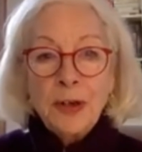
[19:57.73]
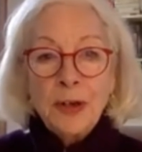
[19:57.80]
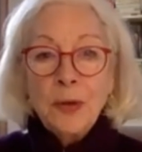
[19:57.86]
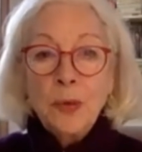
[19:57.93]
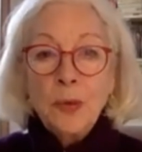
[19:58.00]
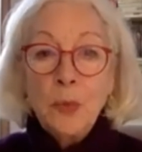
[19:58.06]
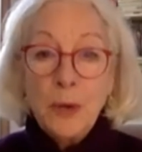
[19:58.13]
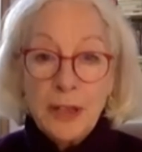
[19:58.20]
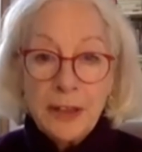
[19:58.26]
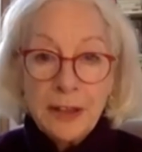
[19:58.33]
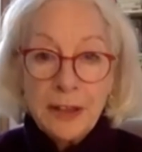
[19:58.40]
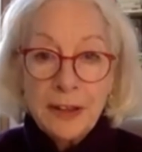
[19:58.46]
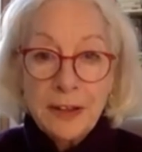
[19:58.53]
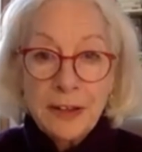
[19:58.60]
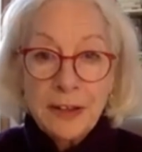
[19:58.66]

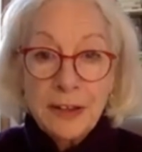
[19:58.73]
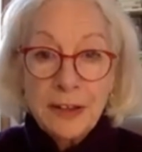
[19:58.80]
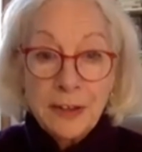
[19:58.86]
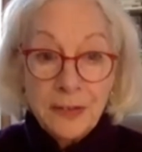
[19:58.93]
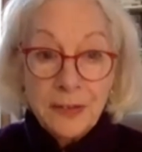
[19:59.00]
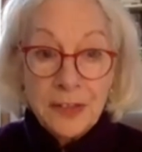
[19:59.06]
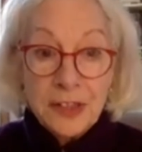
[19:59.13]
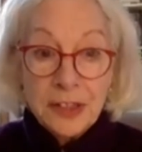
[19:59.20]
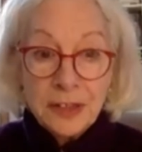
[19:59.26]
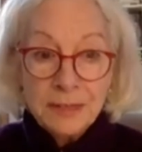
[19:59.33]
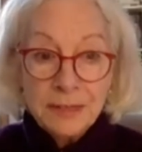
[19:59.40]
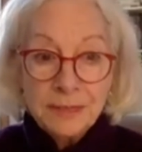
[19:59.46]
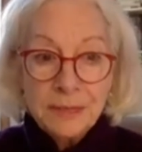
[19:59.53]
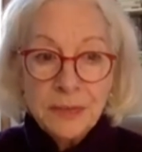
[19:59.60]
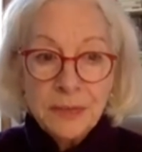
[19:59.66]
with the vision
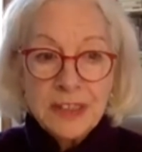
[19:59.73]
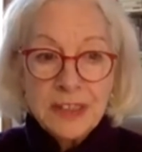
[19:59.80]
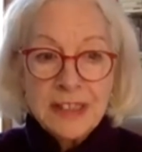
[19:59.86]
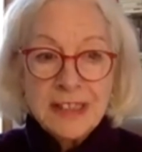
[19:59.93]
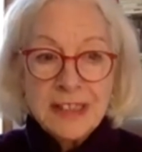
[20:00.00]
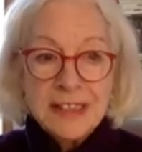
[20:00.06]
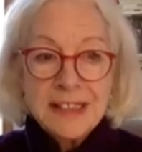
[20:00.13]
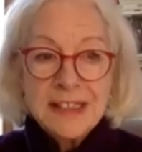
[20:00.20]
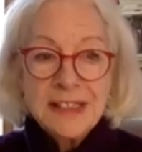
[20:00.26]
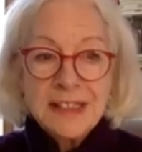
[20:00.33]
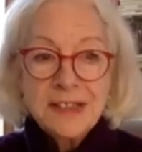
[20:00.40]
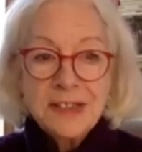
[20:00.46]
once it's